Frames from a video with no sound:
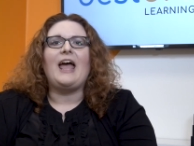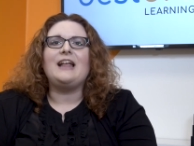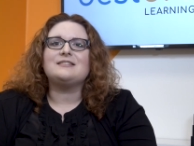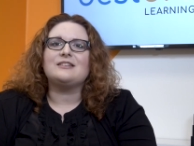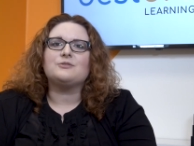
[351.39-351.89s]

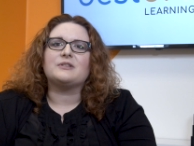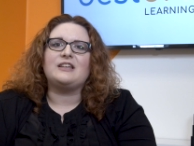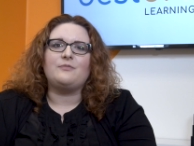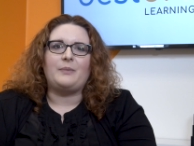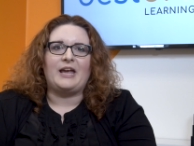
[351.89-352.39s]
NSAIDs
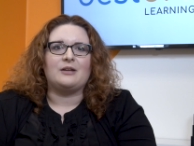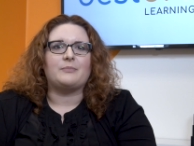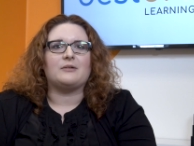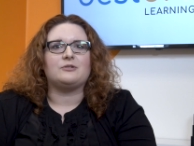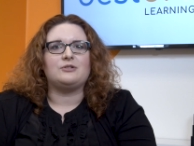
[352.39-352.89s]
relieve pain
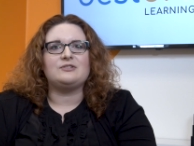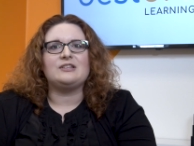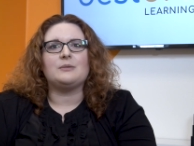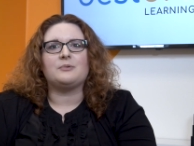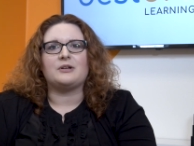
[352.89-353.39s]
by
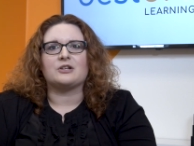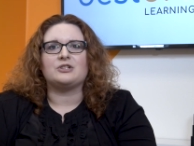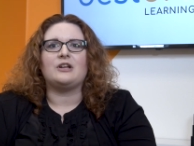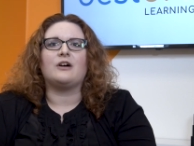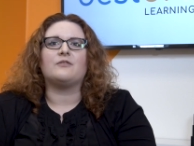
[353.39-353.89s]
reducing the
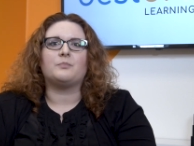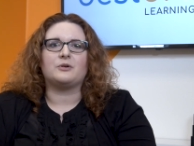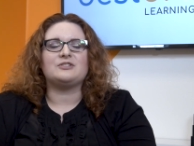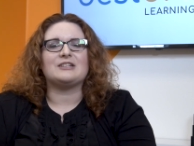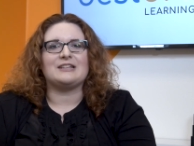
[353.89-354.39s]
production of
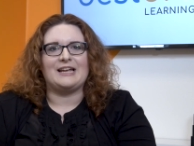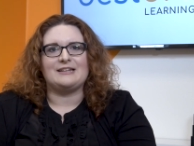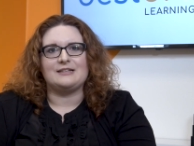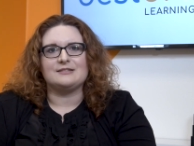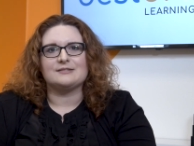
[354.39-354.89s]

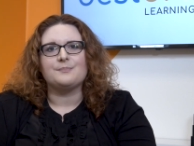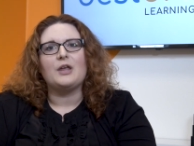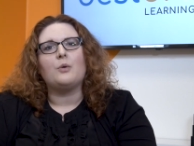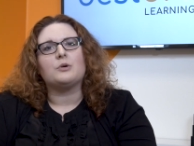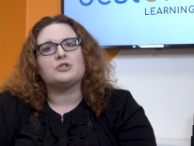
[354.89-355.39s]
prostaglandins,
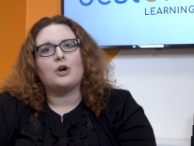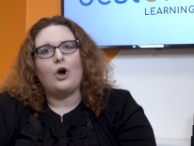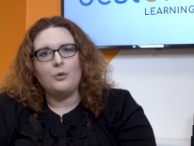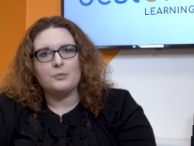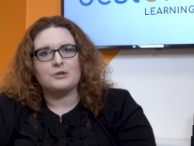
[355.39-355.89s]
which are
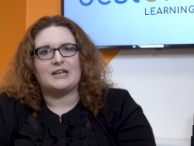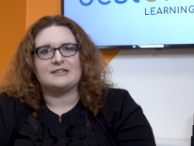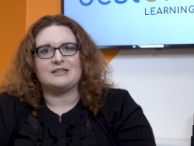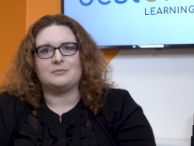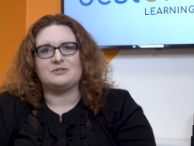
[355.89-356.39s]

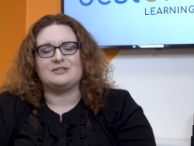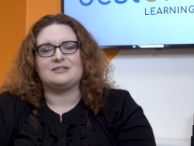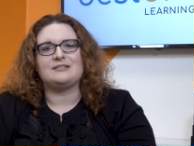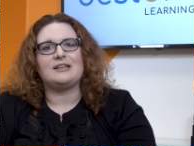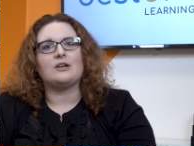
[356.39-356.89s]
hormone-like
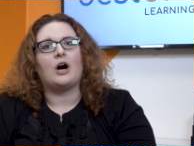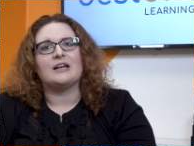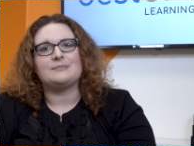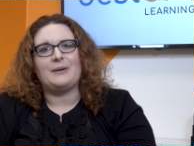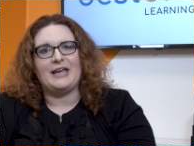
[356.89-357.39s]
substances that
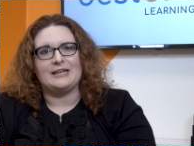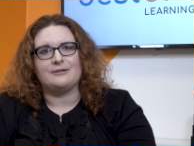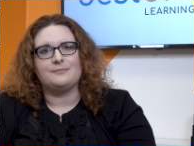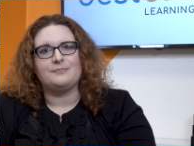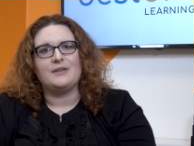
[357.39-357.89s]
cause pain.